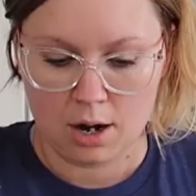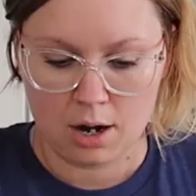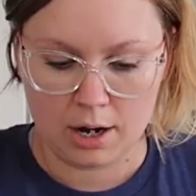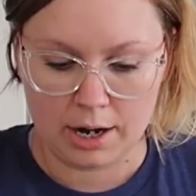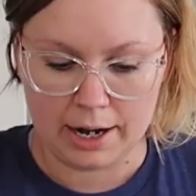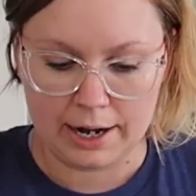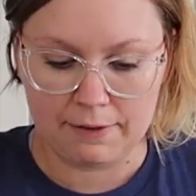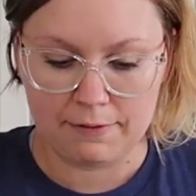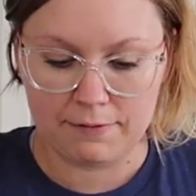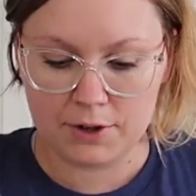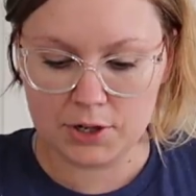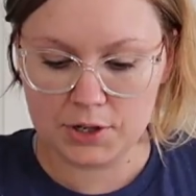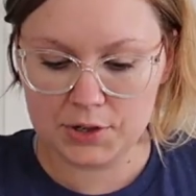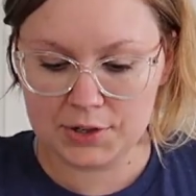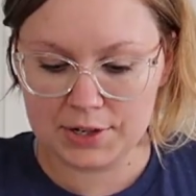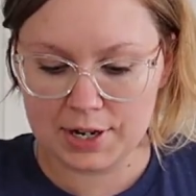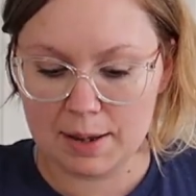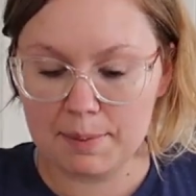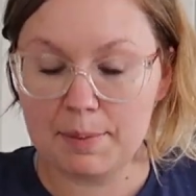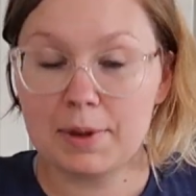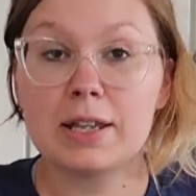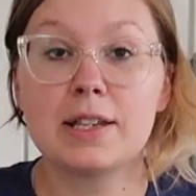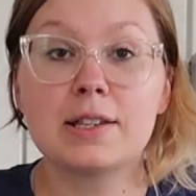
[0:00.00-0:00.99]
All right, first
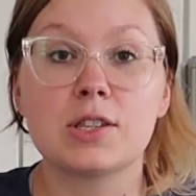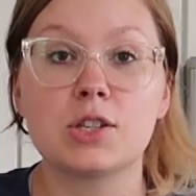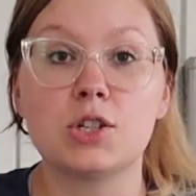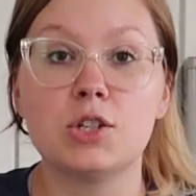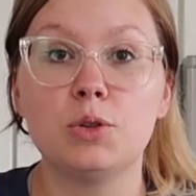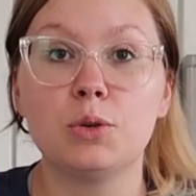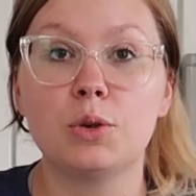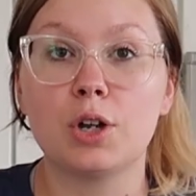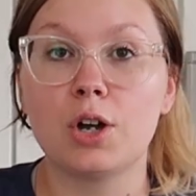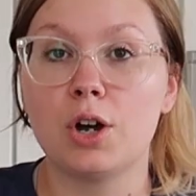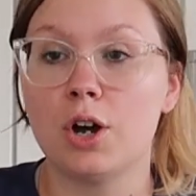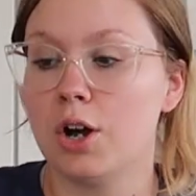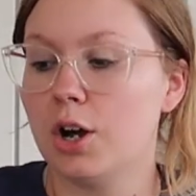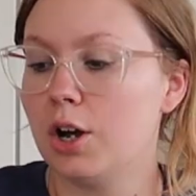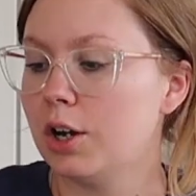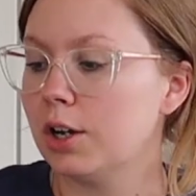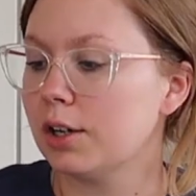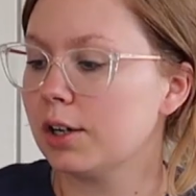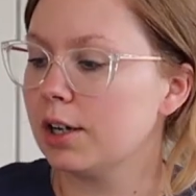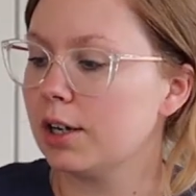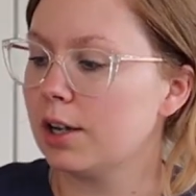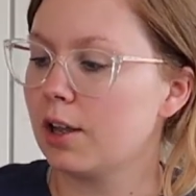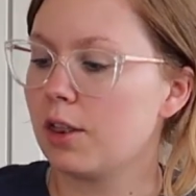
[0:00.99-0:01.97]
step is to
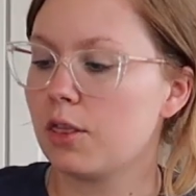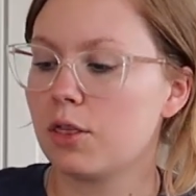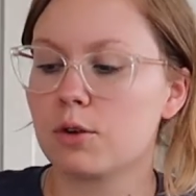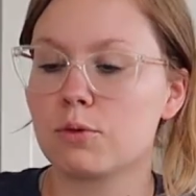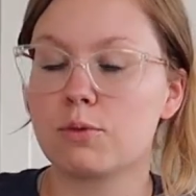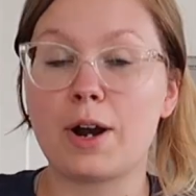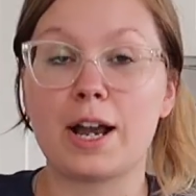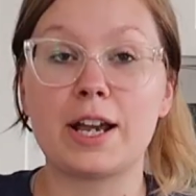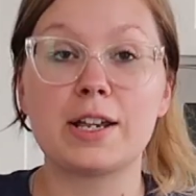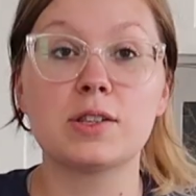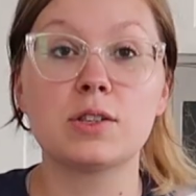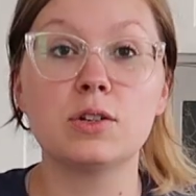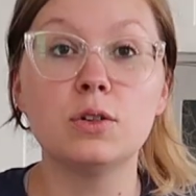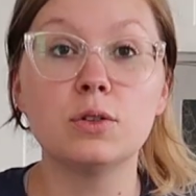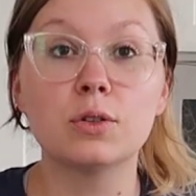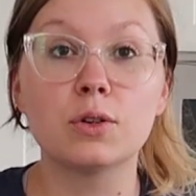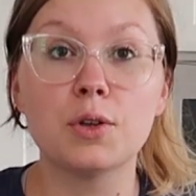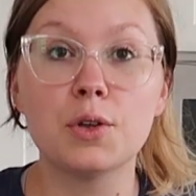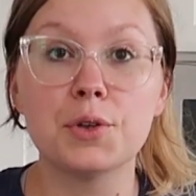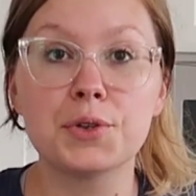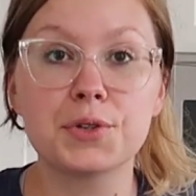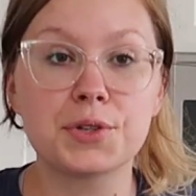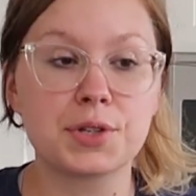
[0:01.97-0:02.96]
cook the rice
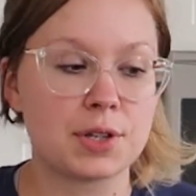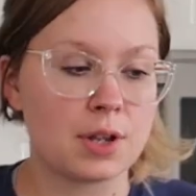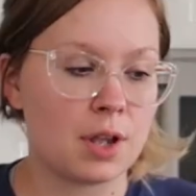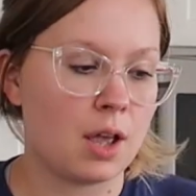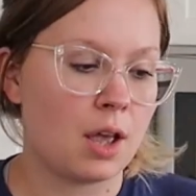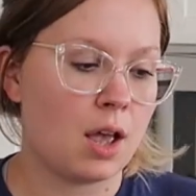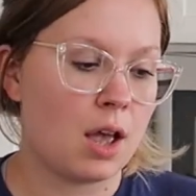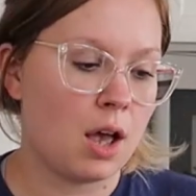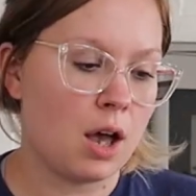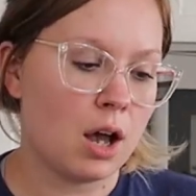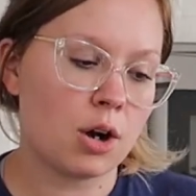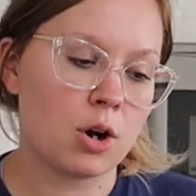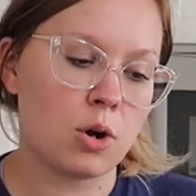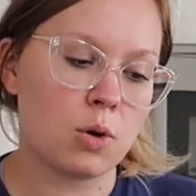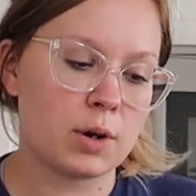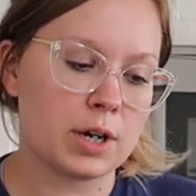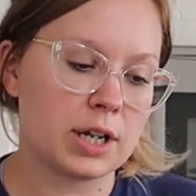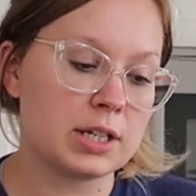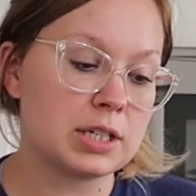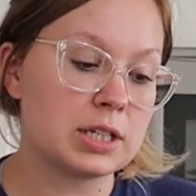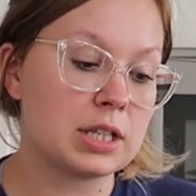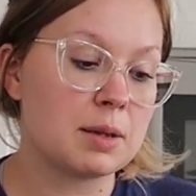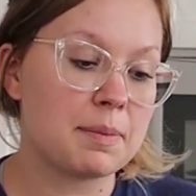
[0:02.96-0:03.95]
noodles.
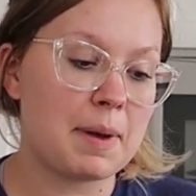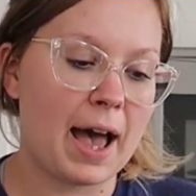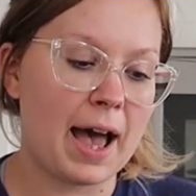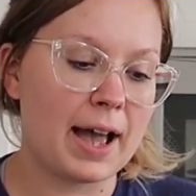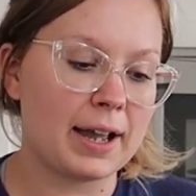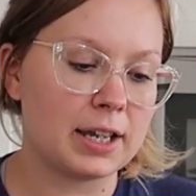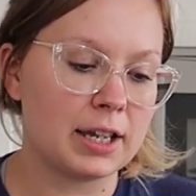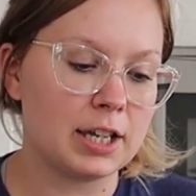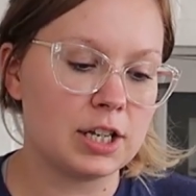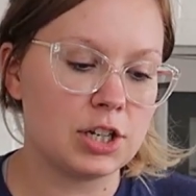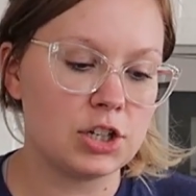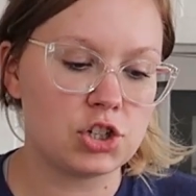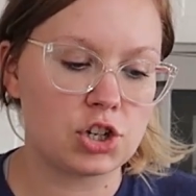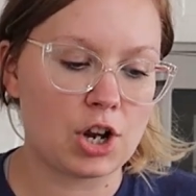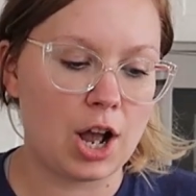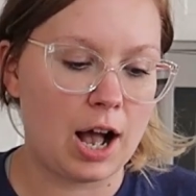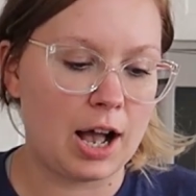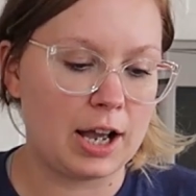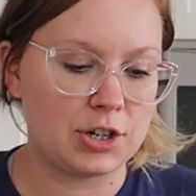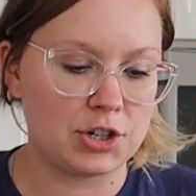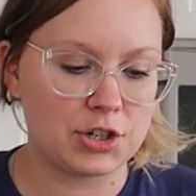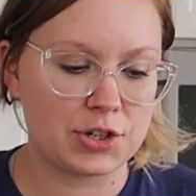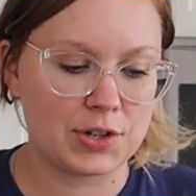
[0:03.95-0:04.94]
According to the package,
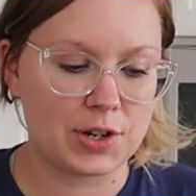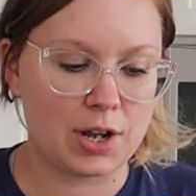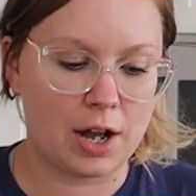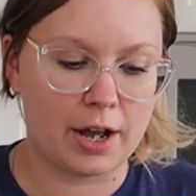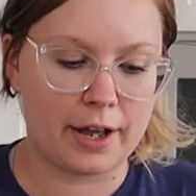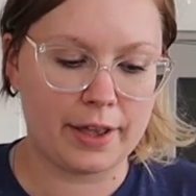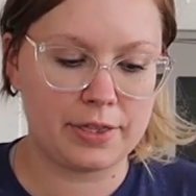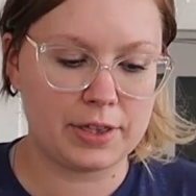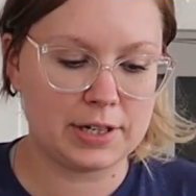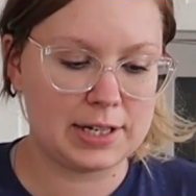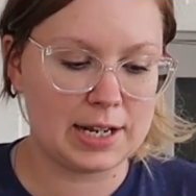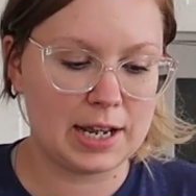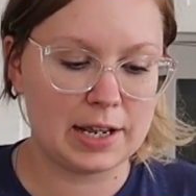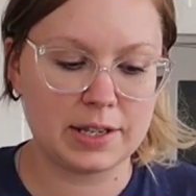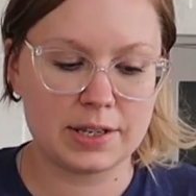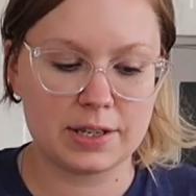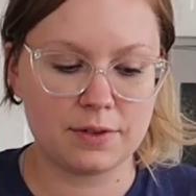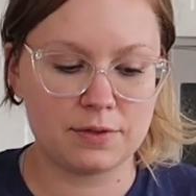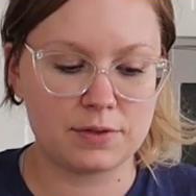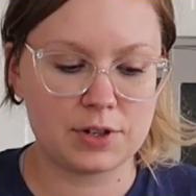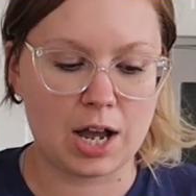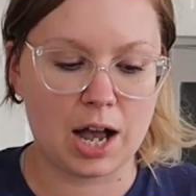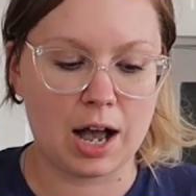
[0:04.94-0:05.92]
I just got the
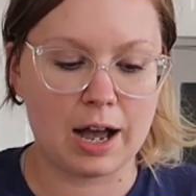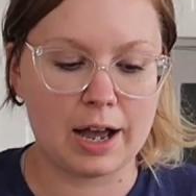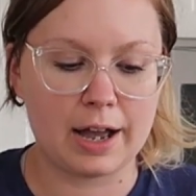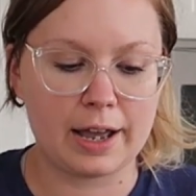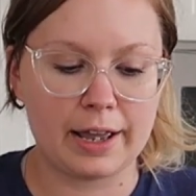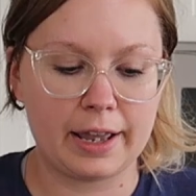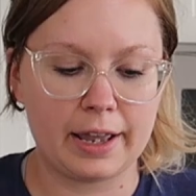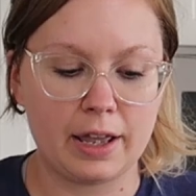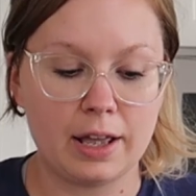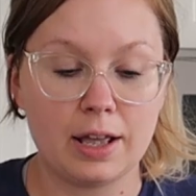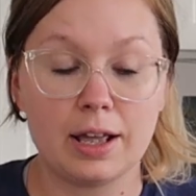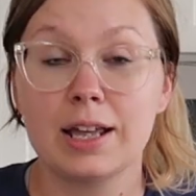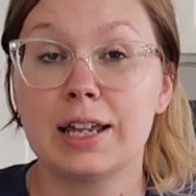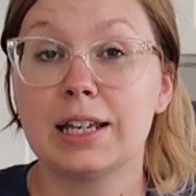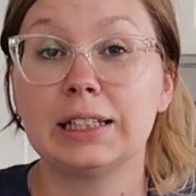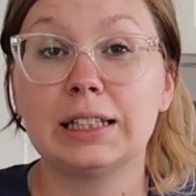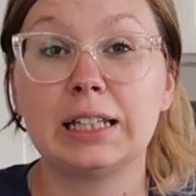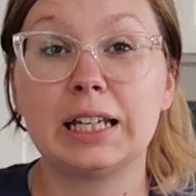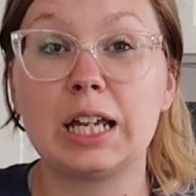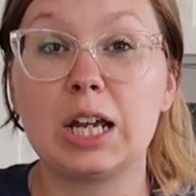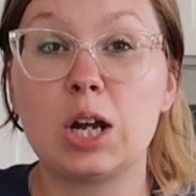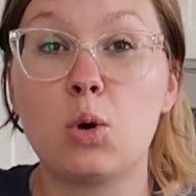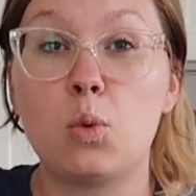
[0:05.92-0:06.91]
Taste of Thai
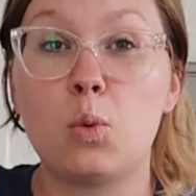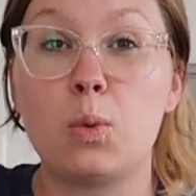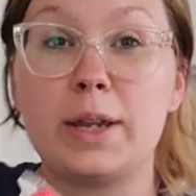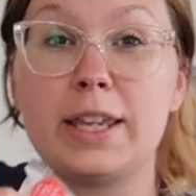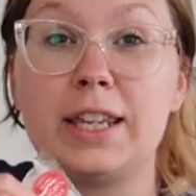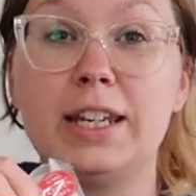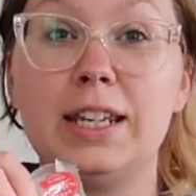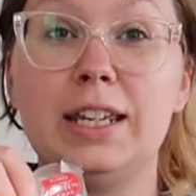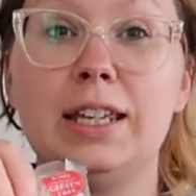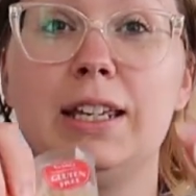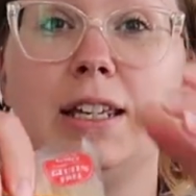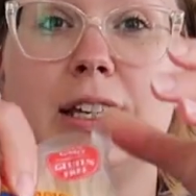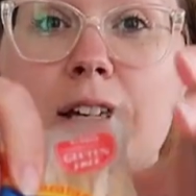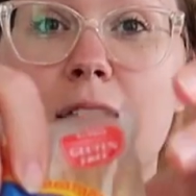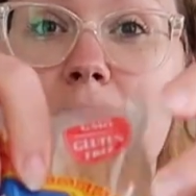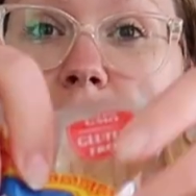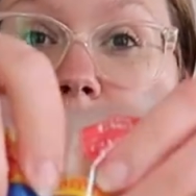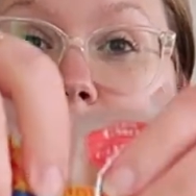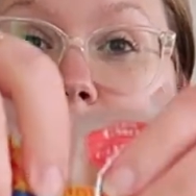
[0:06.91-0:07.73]
linguine